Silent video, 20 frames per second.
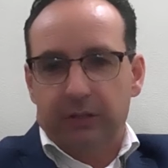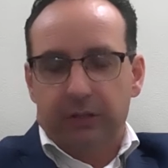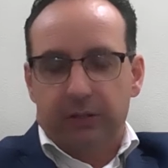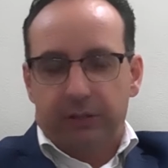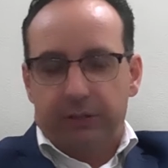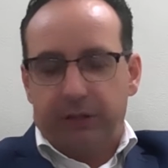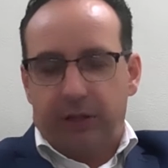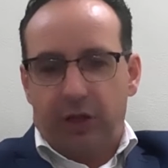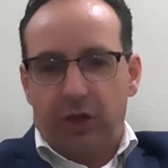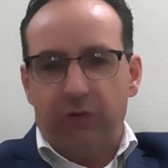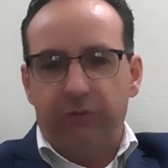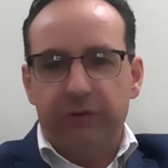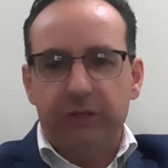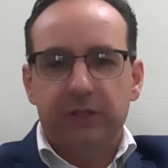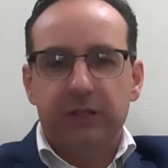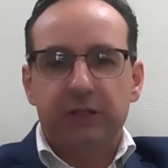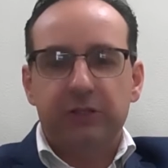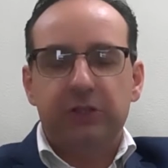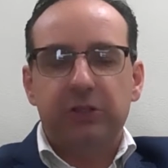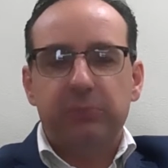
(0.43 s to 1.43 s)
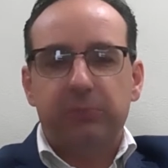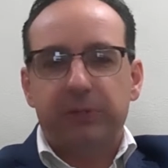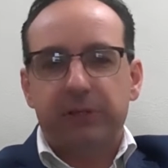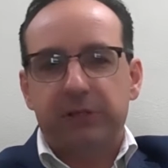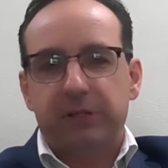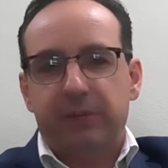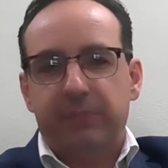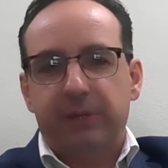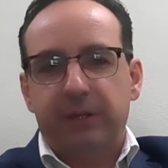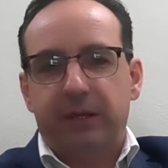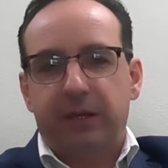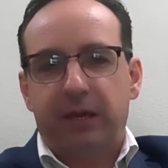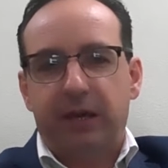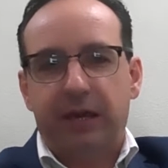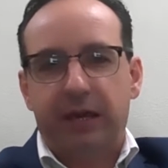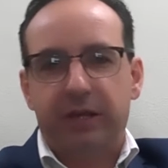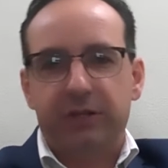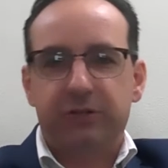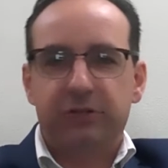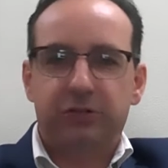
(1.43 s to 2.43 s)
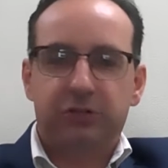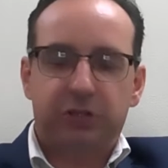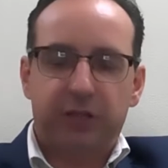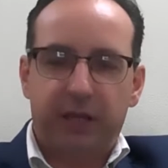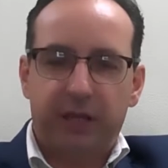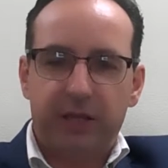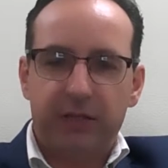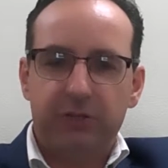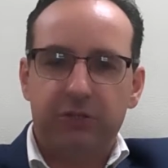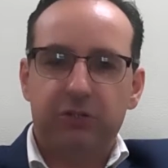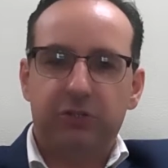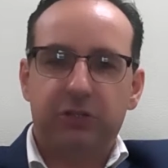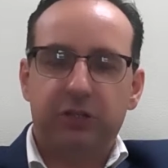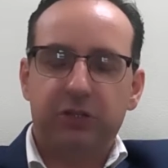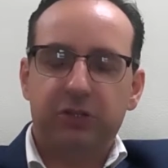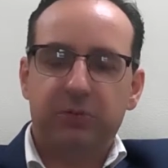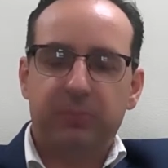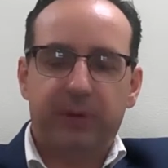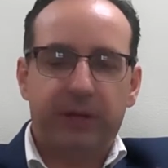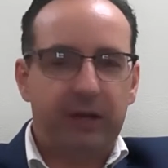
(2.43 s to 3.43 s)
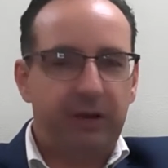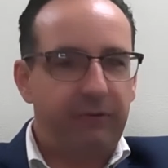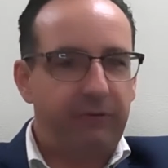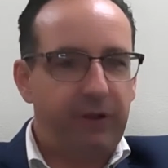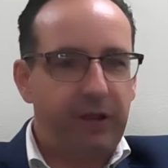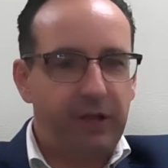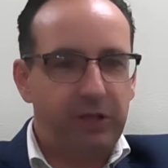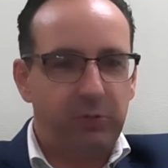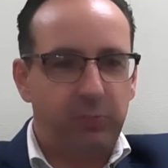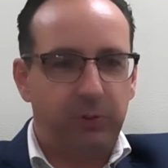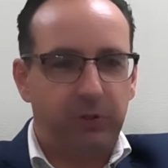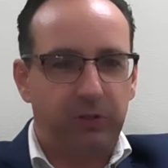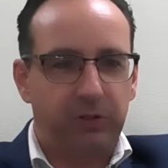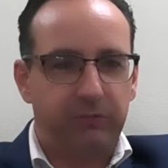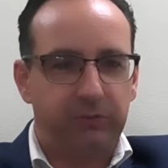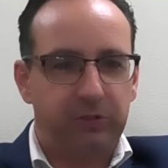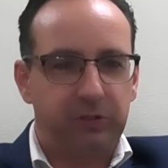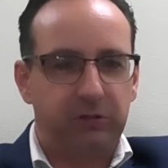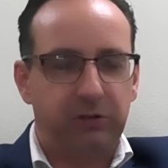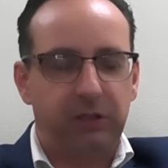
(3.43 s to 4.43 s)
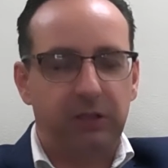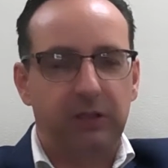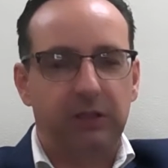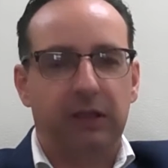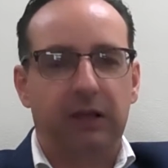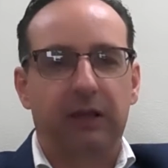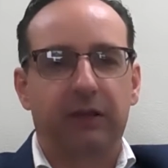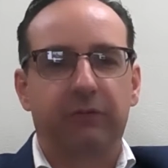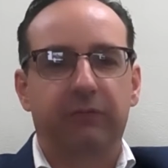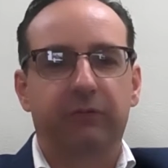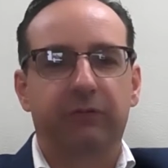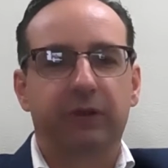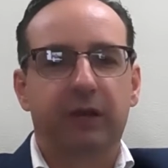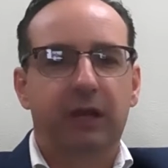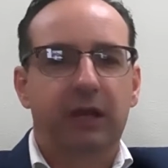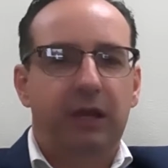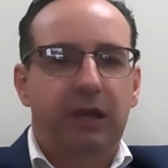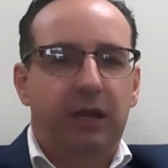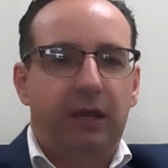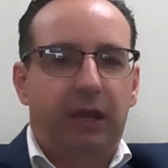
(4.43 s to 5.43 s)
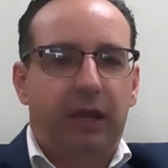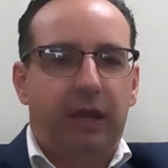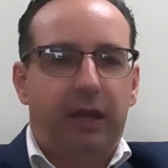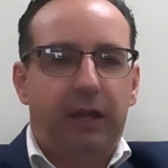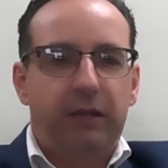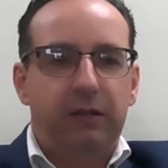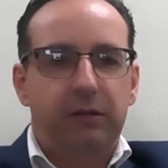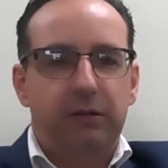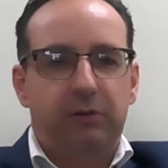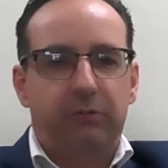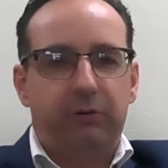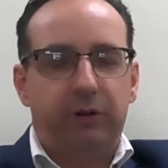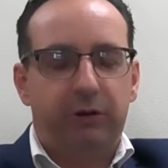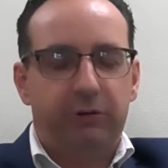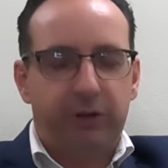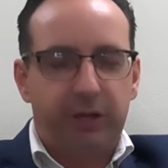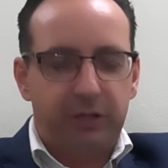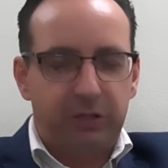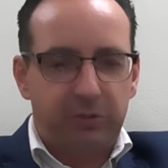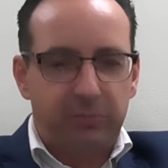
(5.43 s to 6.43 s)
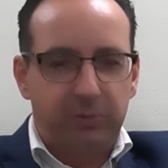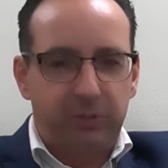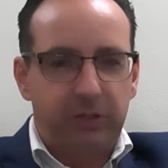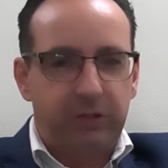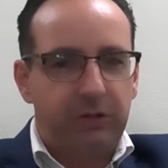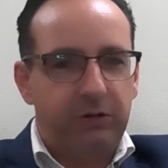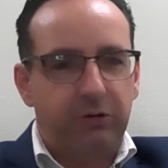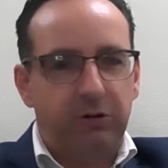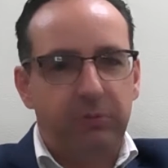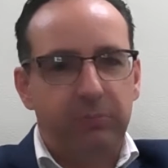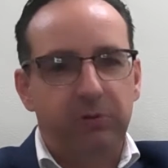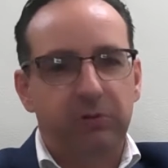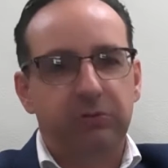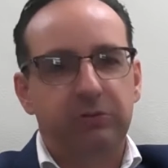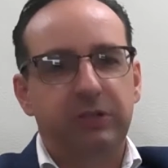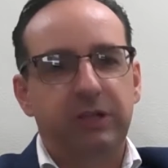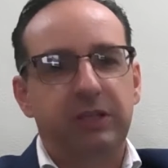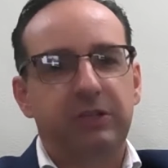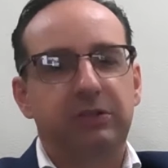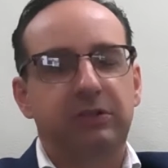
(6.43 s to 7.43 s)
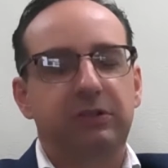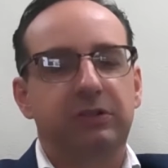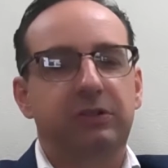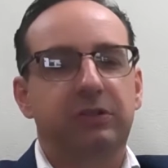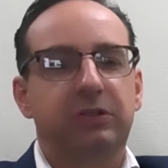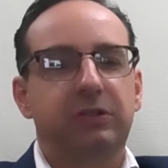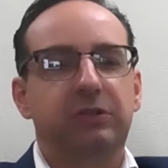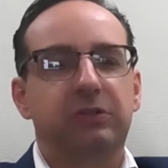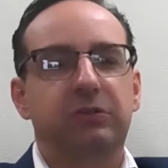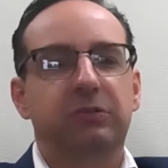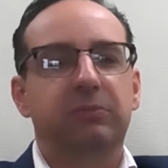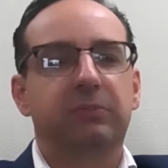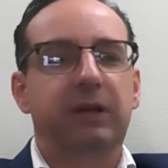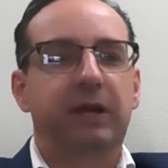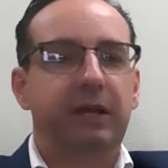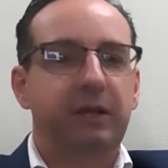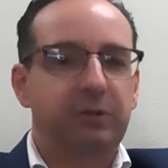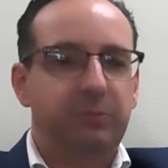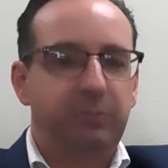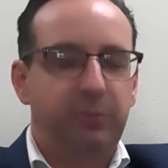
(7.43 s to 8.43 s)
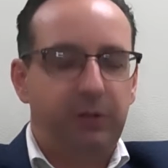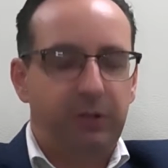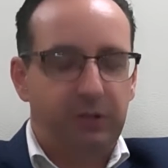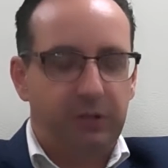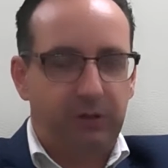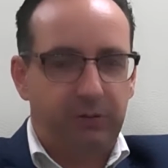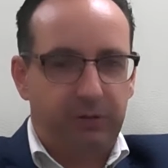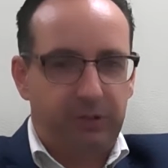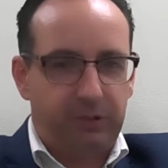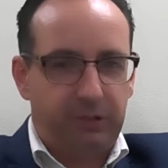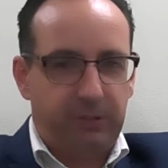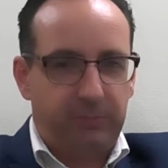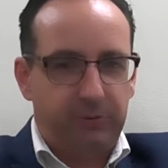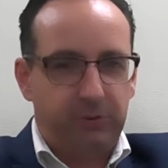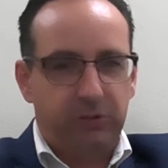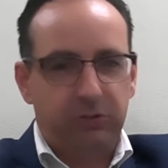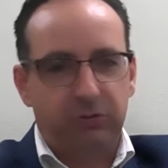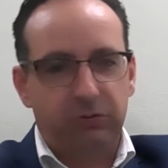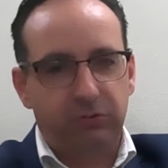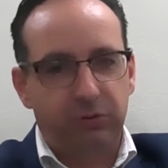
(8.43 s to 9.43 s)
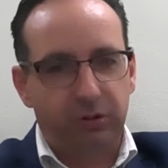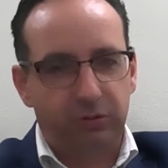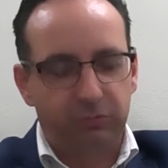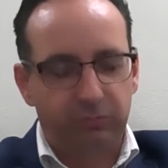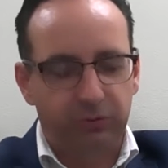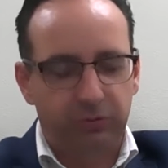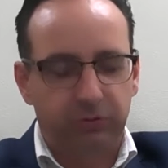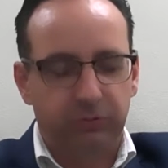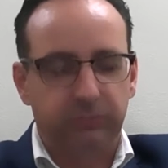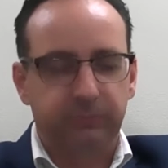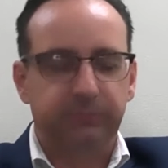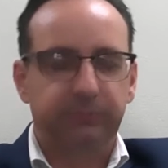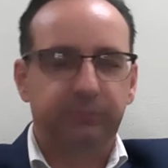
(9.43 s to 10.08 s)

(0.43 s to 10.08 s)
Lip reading: The COVID-19 pandemic has changed just about every aspect of Australian life, and regrettably, the criminal justice system has been no exception to that rule.